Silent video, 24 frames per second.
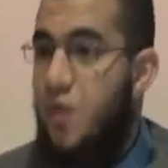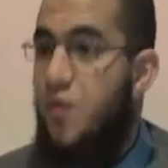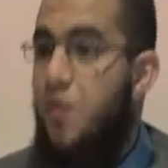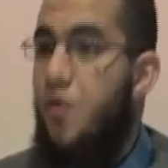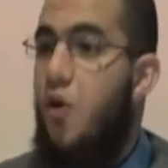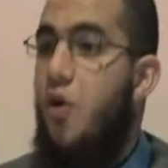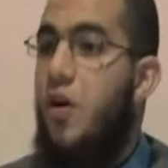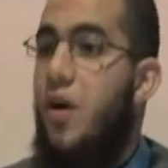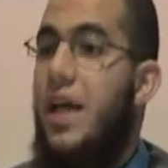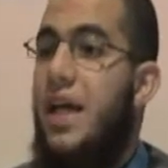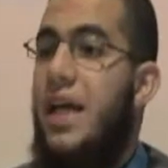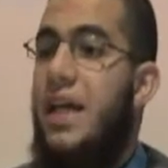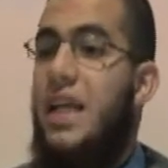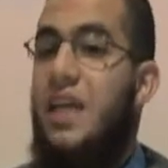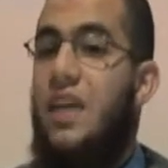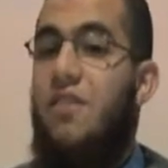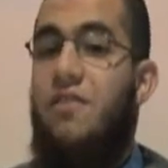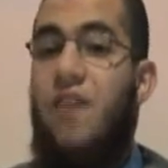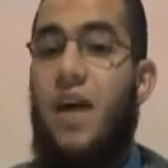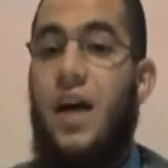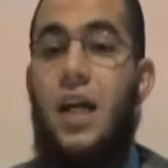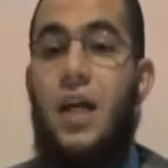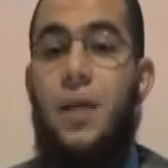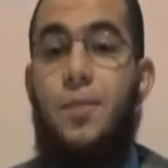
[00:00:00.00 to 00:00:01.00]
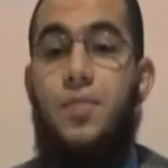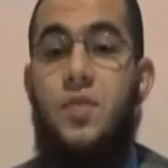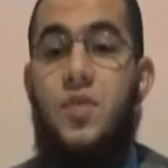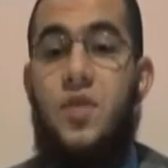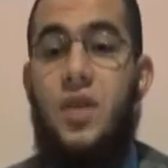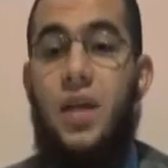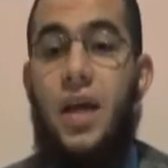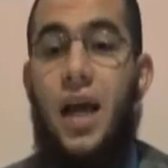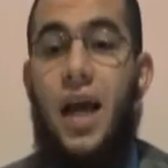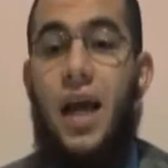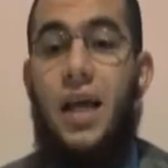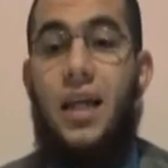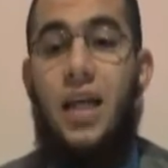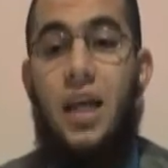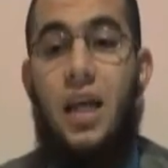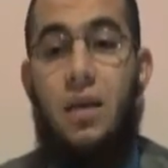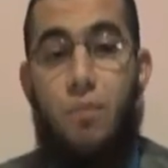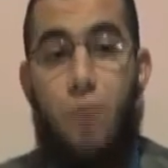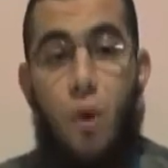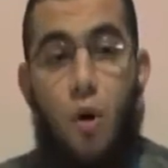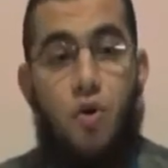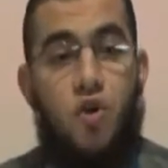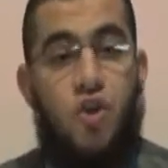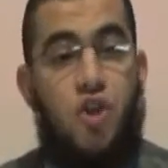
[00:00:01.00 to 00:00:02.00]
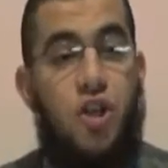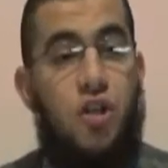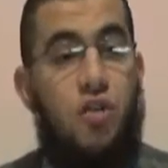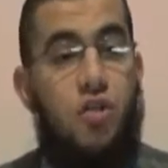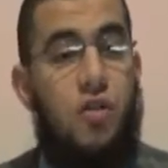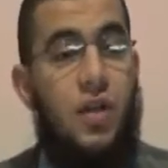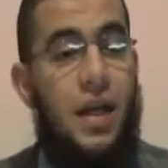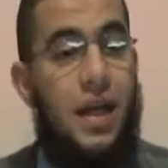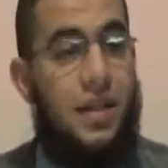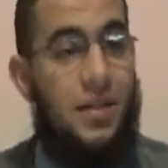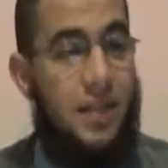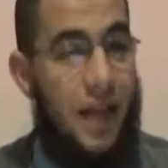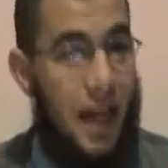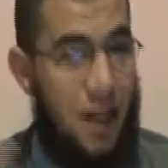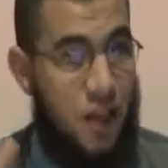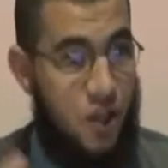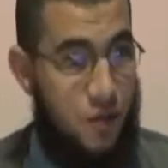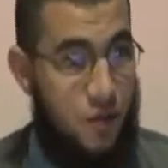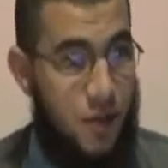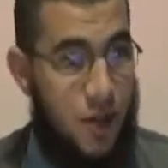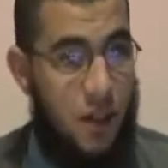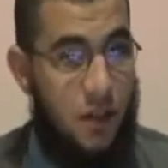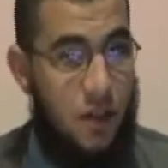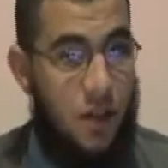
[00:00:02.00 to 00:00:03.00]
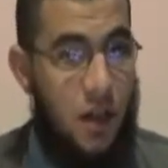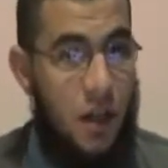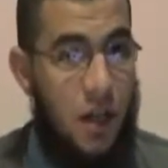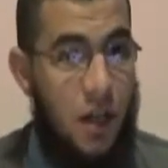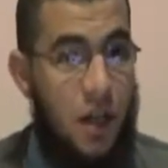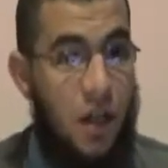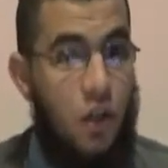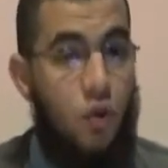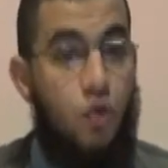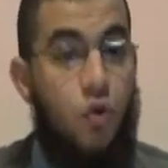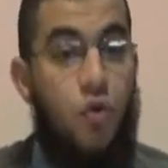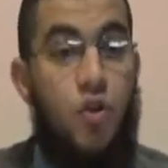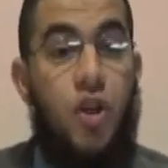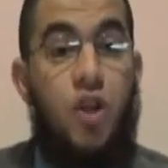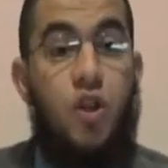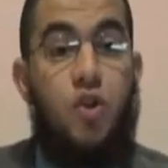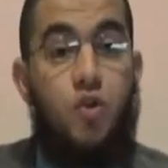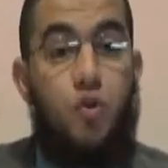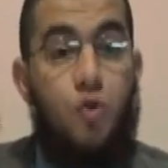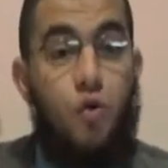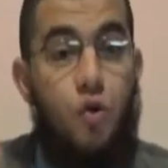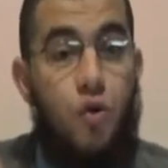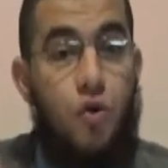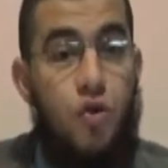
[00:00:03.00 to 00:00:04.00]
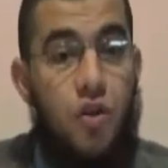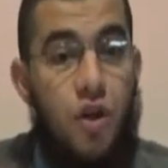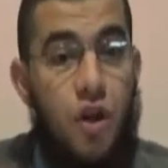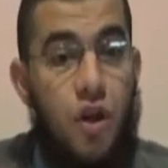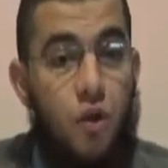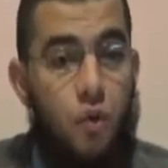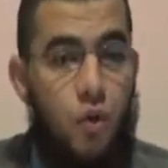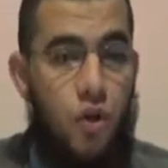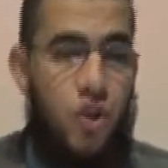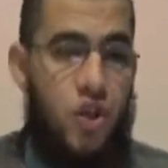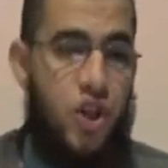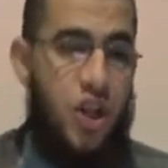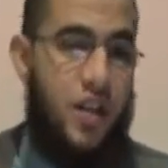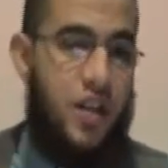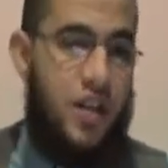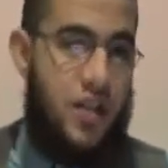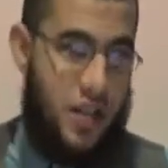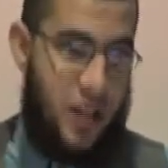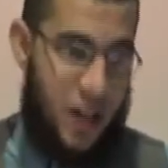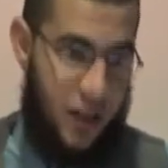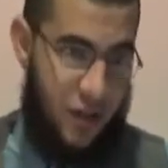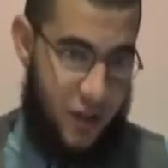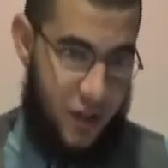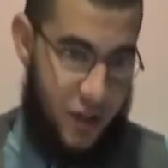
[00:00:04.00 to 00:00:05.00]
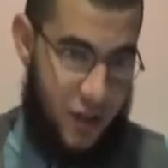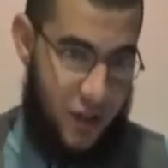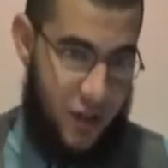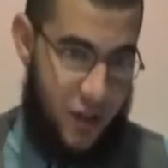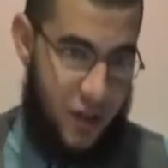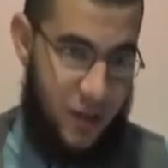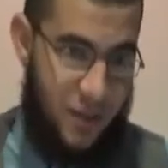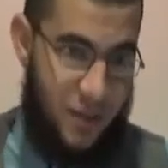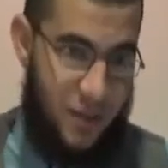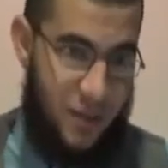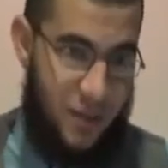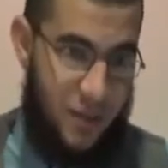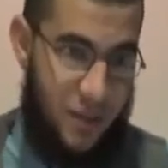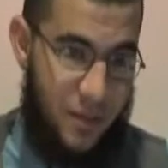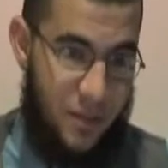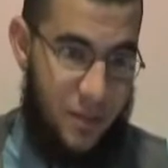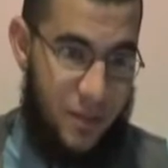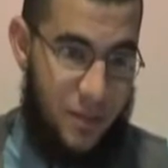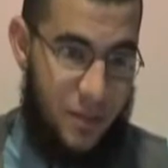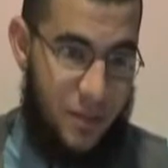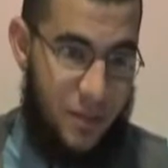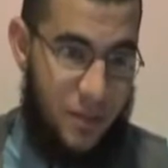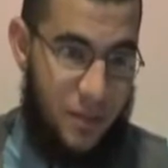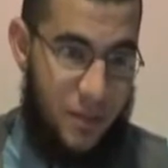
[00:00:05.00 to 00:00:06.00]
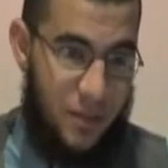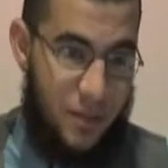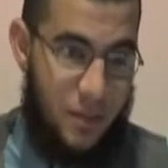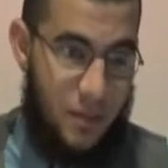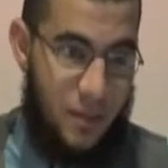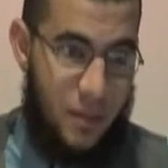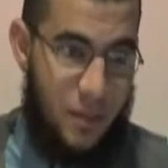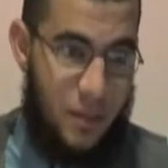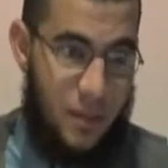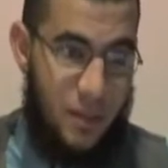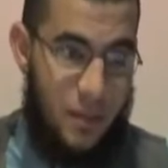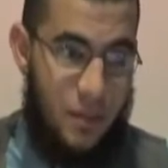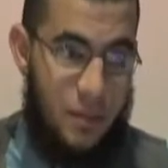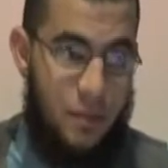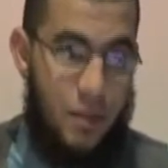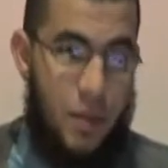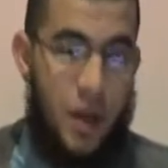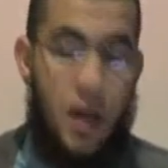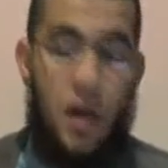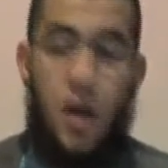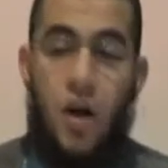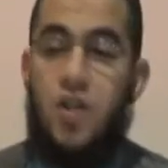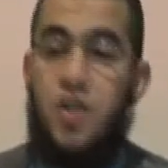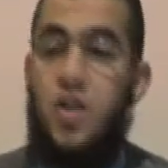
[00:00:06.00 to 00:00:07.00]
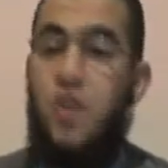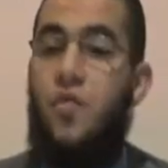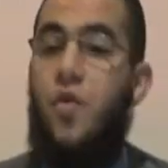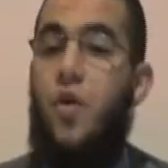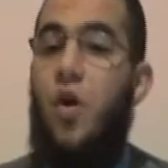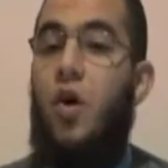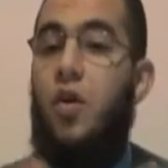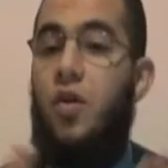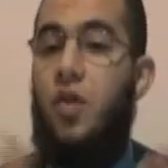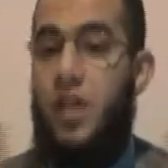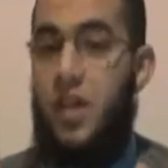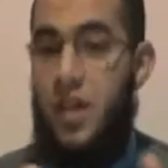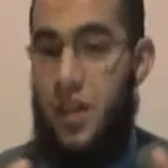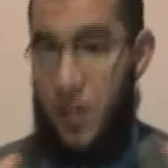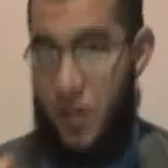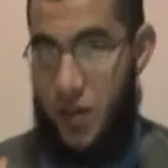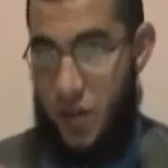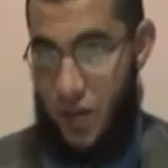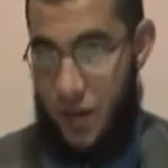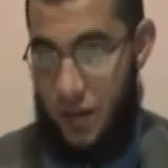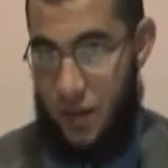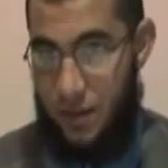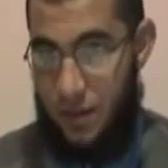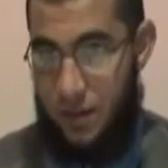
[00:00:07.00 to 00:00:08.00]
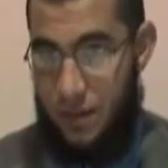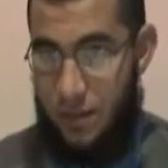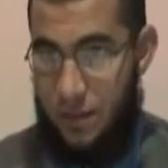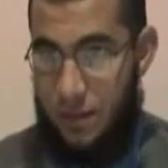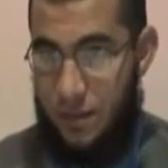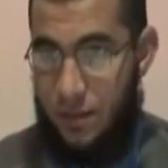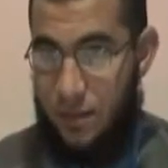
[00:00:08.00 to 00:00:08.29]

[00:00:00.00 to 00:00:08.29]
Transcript: before he develops an emotional attachment to the truth which he discovers. Because of all these